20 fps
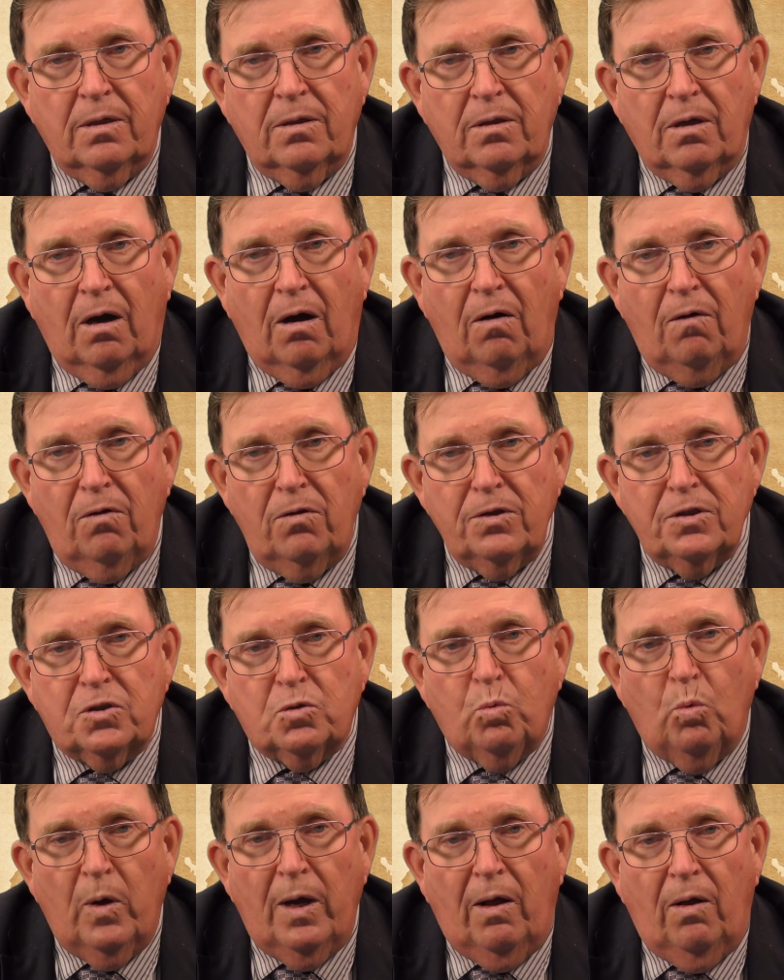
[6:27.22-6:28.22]
all this
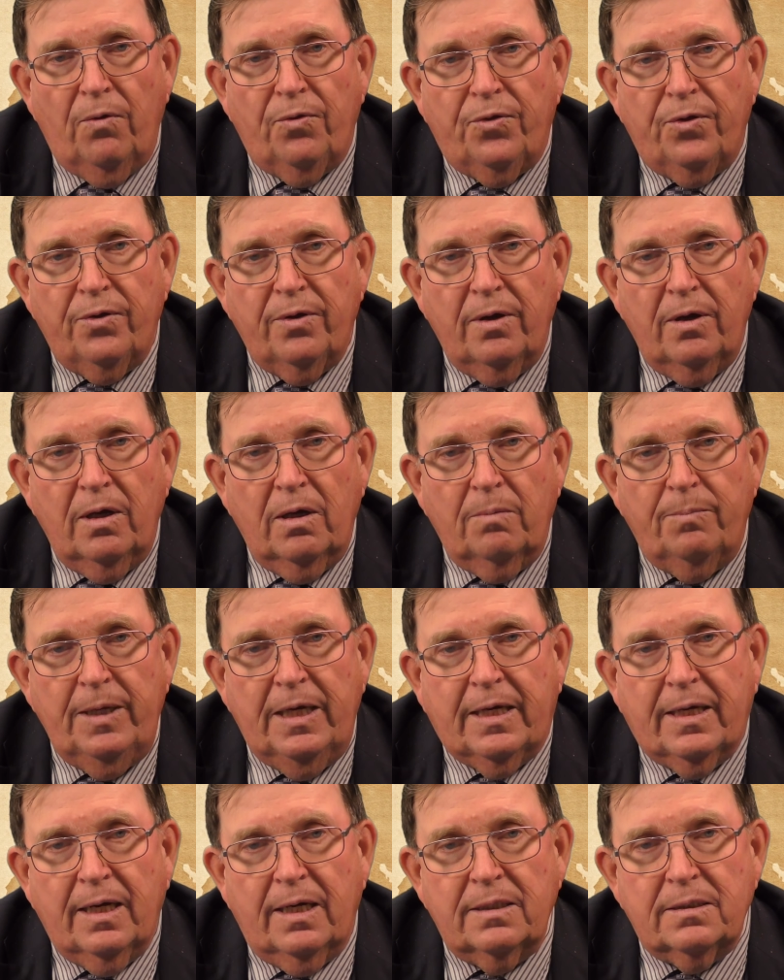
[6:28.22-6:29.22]
wealth,
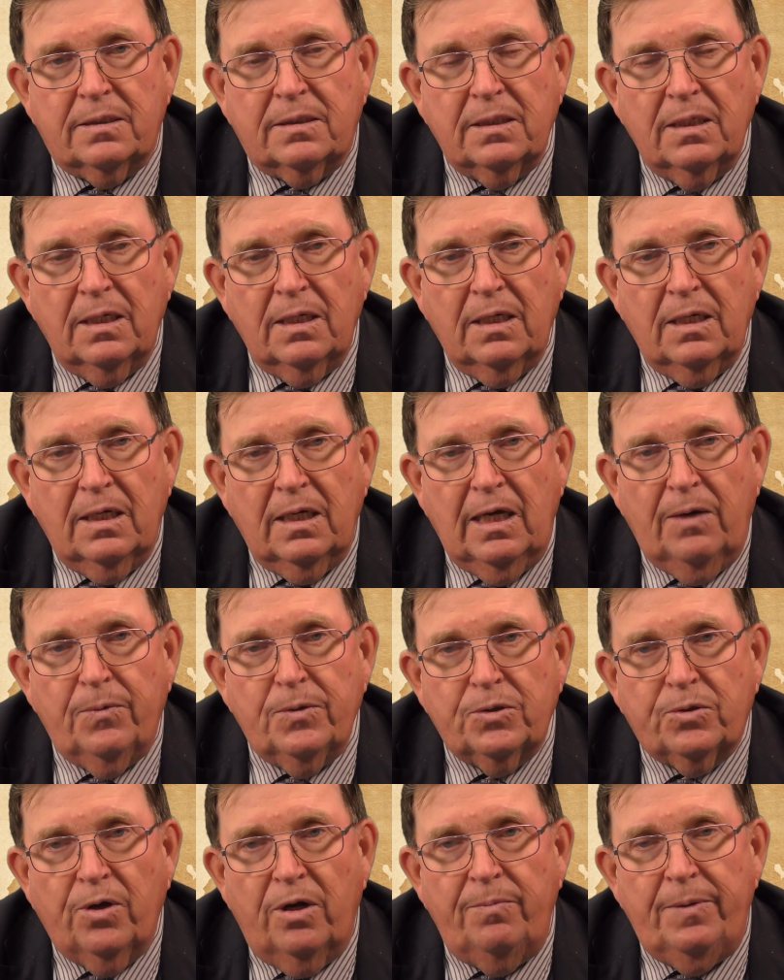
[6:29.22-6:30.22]
because it
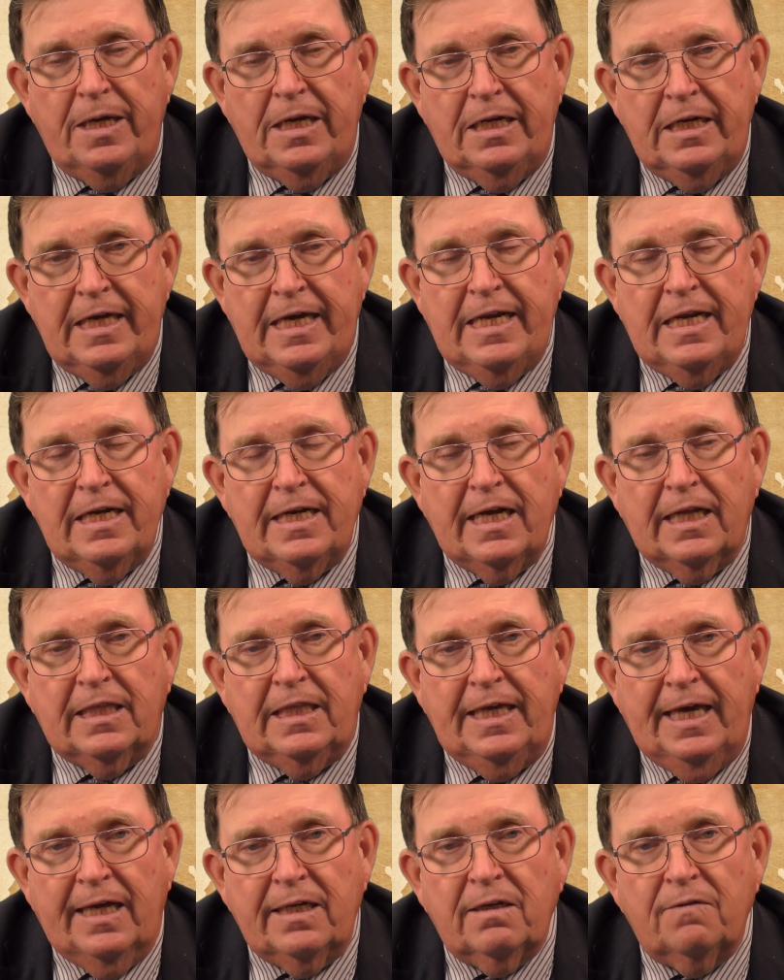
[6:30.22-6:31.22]
was going to be needed at
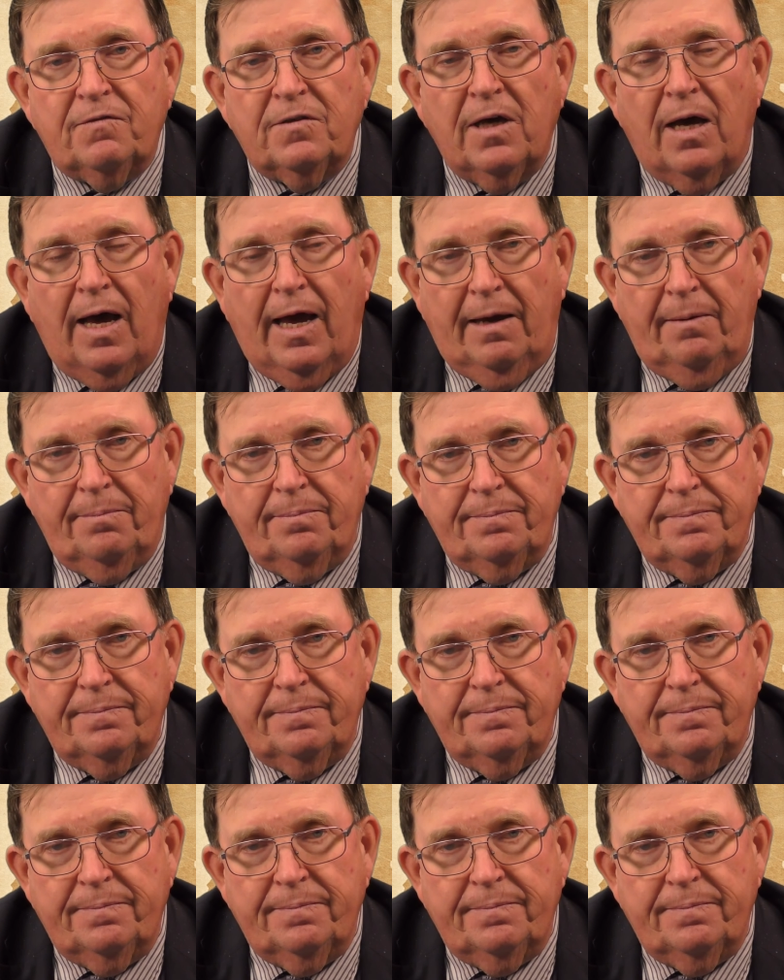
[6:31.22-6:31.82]
the end of time.